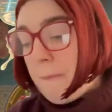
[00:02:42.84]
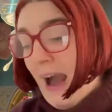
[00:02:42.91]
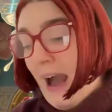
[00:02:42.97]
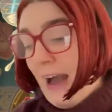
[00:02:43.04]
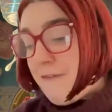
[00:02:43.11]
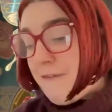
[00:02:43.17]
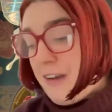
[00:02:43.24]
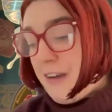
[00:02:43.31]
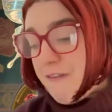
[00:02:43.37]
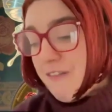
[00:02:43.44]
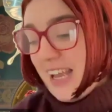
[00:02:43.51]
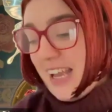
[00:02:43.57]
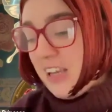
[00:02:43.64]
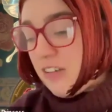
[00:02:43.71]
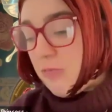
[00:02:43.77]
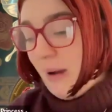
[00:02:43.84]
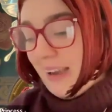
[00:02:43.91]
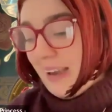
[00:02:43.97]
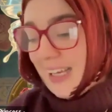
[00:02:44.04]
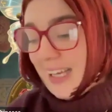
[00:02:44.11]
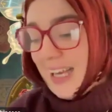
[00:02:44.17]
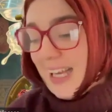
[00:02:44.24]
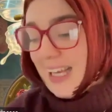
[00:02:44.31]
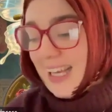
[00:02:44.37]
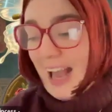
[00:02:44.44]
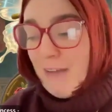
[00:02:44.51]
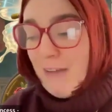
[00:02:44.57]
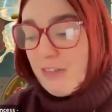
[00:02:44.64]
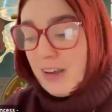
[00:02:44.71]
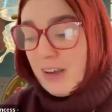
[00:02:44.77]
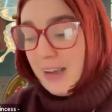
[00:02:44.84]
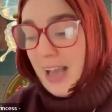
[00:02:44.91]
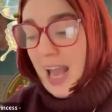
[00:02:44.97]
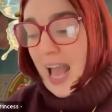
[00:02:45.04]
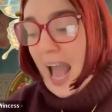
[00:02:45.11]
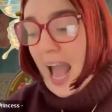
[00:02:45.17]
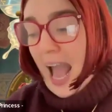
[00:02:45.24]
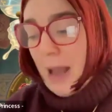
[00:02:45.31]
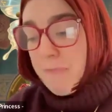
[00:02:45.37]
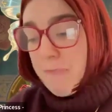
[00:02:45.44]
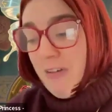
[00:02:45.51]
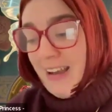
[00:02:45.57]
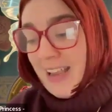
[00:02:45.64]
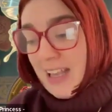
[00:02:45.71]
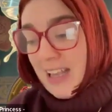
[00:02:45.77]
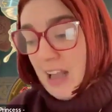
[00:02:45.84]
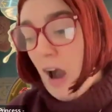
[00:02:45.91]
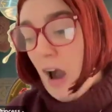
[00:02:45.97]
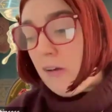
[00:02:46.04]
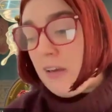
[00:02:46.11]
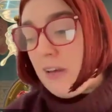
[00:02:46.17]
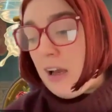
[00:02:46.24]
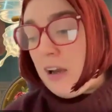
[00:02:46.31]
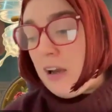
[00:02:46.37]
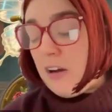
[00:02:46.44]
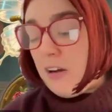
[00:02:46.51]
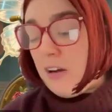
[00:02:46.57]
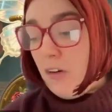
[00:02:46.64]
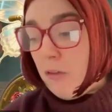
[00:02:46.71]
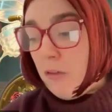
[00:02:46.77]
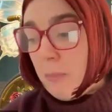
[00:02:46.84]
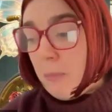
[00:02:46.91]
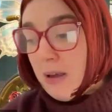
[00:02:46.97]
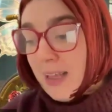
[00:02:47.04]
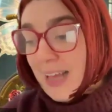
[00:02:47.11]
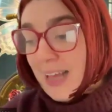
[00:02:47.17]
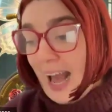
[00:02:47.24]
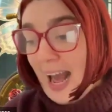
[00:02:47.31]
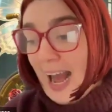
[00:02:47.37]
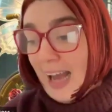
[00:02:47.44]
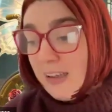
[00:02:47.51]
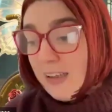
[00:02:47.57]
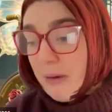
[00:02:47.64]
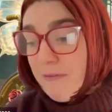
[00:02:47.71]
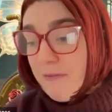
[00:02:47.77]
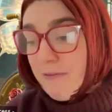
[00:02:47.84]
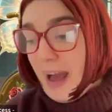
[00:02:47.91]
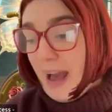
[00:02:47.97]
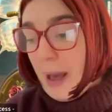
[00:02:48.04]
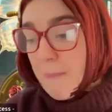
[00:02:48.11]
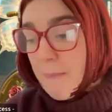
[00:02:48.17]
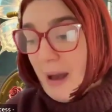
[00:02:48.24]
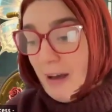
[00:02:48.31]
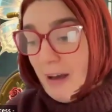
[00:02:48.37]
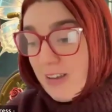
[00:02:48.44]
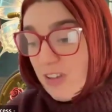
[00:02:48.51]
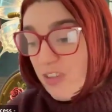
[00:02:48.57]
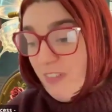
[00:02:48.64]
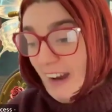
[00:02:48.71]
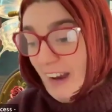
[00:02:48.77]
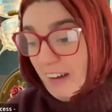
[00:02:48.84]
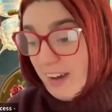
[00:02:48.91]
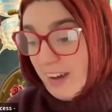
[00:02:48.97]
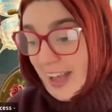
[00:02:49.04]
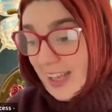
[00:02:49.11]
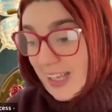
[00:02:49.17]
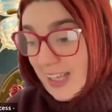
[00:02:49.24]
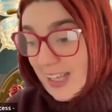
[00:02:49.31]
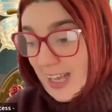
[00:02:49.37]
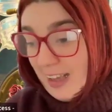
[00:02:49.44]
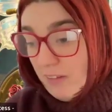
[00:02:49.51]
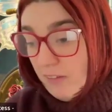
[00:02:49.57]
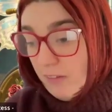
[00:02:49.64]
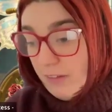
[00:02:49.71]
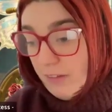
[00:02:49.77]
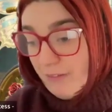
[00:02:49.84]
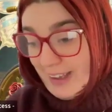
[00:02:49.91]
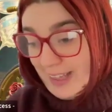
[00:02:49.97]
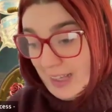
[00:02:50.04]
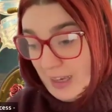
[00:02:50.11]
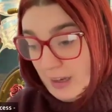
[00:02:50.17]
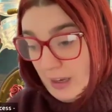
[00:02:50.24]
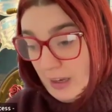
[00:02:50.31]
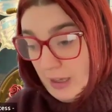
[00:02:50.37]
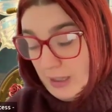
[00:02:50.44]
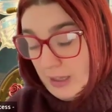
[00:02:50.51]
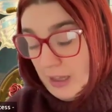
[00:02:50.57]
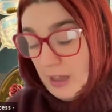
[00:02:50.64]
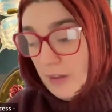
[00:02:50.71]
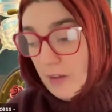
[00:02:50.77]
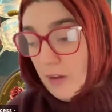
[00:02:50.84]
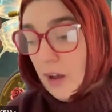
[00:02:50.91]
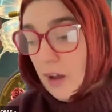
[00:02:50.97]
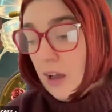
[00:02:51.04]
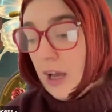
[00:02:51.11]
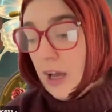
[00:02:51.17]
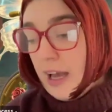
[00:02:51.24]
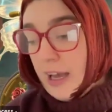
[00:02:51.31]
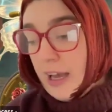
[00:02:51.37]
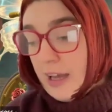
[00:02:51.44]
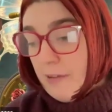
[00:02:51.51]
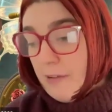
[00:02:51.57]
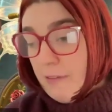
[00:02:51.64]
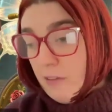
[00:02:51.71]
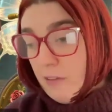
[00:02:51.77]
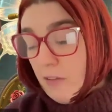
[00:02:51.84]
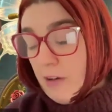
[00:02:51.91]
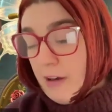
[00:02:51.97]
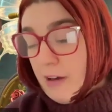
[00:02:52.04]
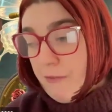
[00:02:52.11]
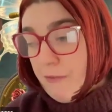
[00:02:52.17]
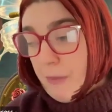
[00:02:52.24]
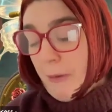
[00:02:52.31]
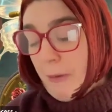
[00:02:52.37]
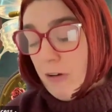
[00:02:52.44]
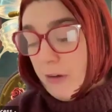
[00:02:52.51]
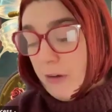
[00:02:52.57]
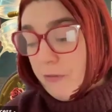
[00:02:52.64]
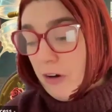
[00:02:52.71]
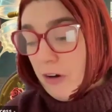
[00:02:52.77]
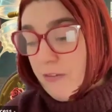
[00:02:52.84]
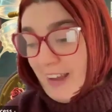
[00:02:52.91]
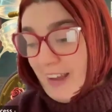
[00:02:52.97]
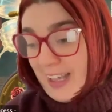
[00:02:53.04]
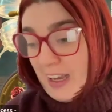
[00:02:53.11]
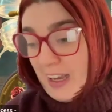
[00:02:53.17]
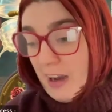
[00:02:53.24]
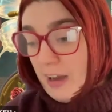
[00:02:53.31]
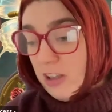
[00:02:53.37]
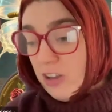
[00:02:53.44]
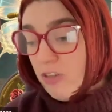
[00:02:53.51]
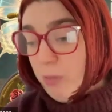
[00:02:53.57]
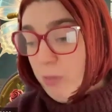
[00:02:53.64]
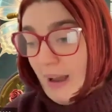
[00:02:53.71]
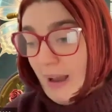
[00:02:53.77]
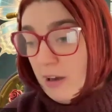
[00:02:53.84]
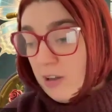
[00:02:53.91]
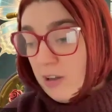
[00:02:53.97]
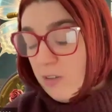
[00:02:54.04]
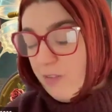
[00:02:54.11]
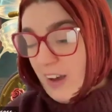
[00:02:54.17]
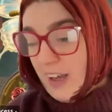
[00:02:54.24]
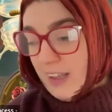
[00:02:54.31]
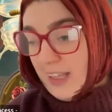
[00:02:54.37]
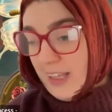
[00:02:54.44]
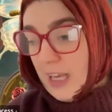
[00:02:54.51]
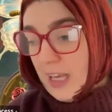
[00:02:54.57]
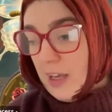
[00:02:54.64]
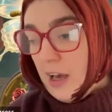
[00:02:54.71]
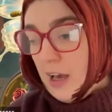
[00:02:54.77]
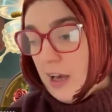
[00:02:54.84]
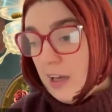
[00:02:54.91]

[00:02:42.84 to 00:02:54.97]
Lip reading: By 1527, Henry sought an annulment, arguing their marriage violated Leviticus. In the book of Leviticus, verses